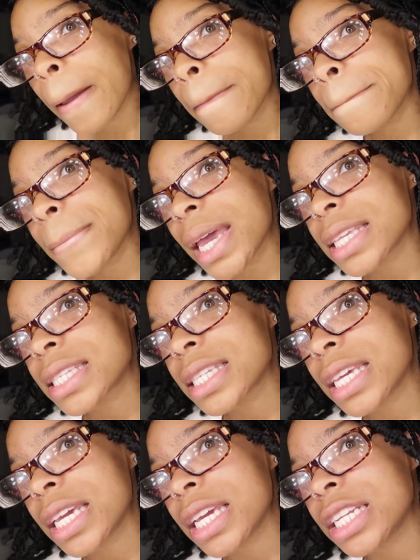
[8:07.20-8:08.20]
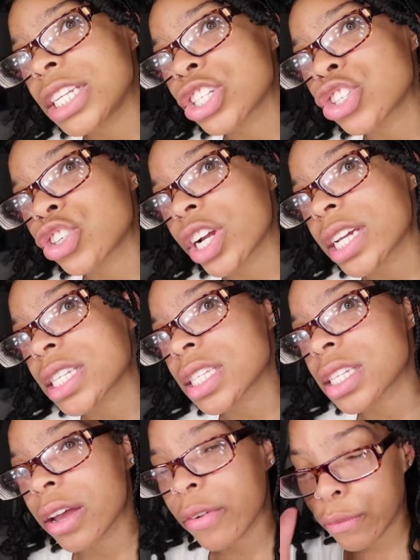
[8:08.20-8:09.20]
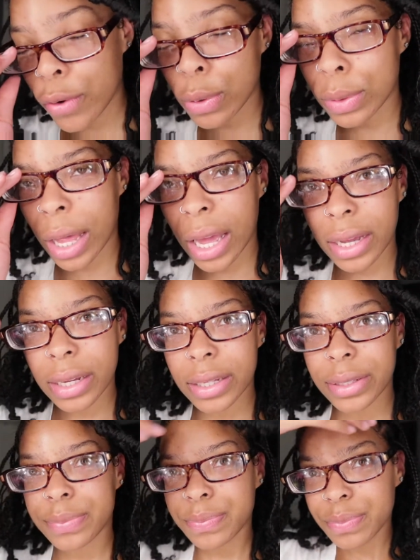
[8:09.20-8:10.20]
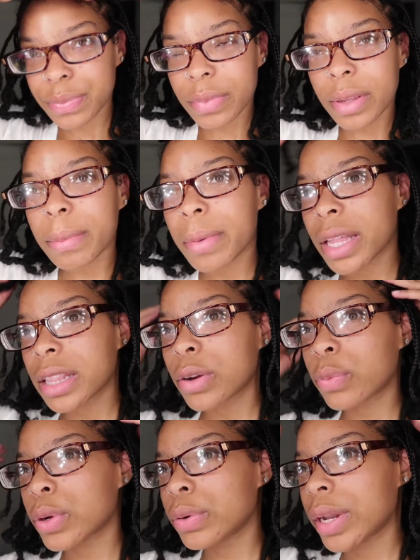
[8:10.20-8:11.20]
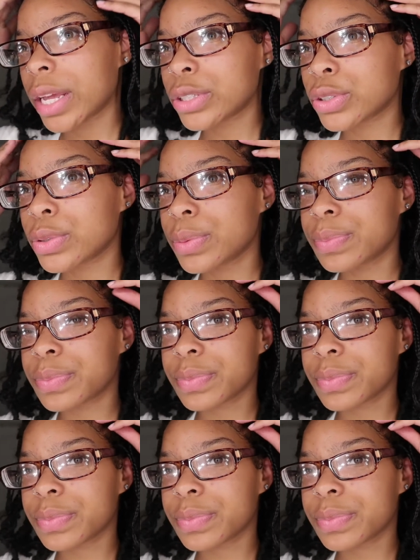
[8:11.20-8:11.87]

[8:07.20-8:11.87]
messy, distressed faux lock. Make it look real natural.